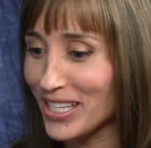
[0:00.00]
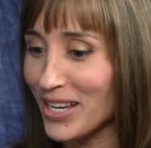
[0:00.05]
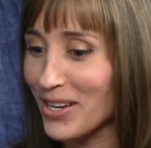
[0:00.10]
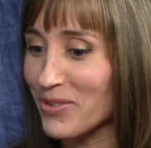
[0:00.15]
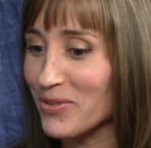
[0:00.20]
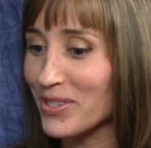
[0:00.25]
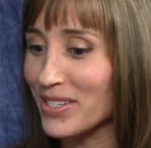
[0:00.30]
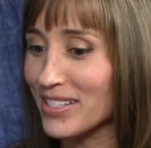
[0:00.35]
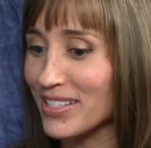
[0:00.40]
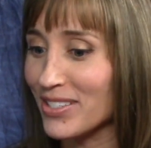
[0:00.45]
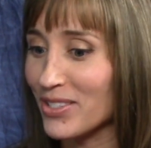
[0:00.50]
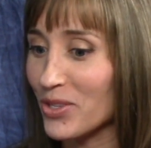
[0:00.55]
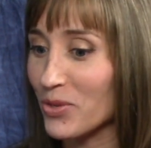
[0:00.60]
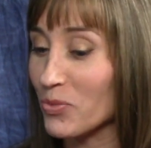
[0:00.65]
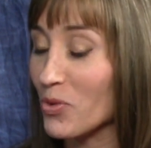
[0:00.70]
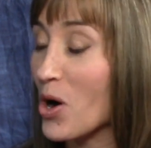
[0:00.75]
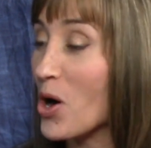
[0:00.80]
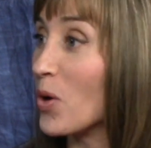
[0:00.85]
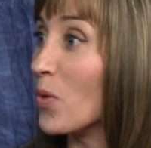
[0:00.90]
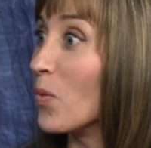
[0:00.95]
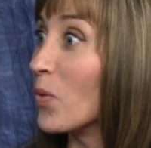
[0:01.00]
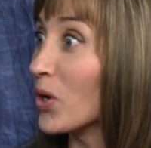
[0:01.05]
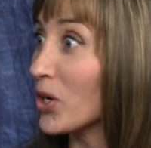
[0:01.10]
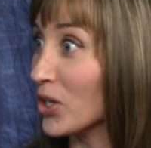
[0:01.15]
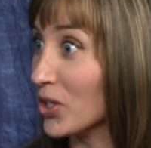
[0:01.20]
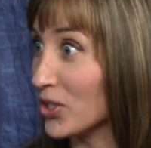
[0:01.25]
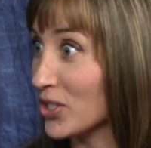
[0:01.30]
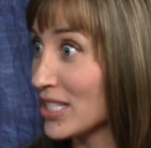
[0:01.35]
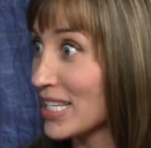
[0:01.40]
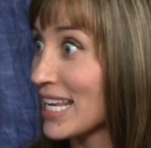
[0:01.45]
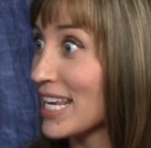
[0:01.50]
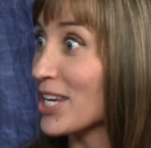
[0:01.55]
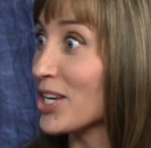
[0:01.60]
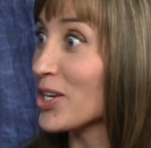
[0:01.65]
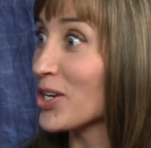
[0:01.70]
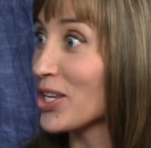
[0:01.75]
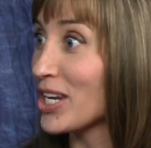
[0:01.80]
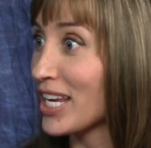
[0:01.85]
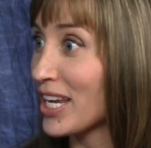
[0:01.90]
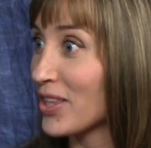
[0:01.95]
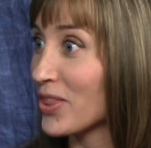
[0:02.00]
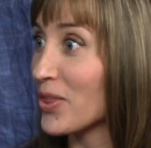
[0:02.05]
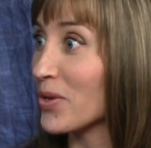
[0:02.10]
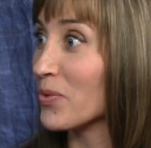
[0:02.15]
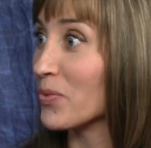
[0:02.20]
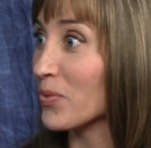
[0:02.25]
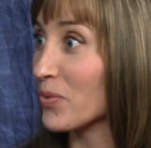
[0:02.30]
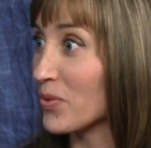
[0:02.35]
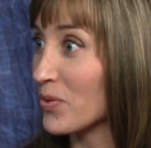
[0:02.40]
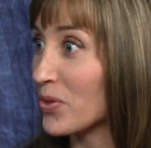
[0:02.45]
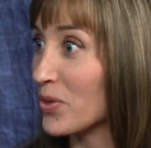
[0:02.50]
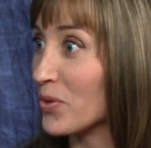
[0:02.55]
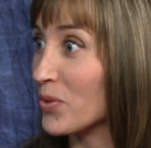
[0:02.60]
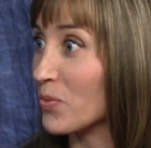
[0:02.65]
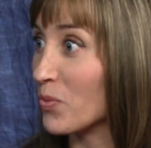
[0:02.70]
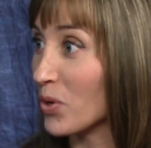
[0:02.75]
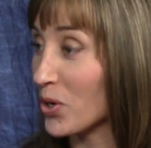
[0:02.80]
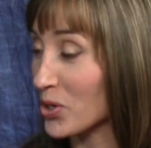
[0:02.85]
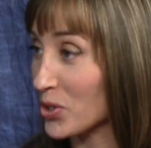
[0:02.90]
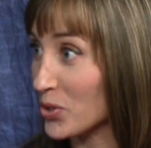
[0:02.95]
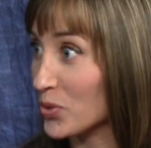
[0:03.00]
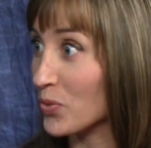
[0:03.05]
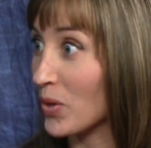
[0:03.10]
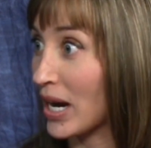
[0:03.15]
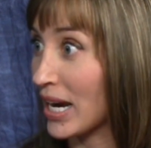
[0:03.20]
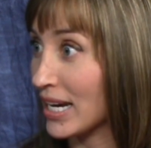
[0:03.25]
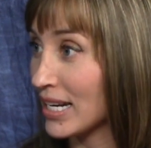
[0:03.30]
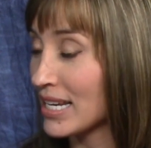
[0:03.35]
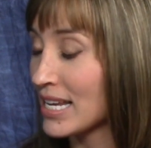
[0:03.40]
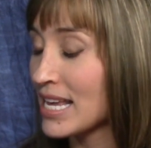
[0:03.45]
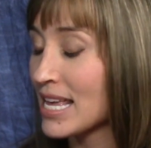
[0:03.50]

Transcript: It was the wrong words. He couldn't get the the words right,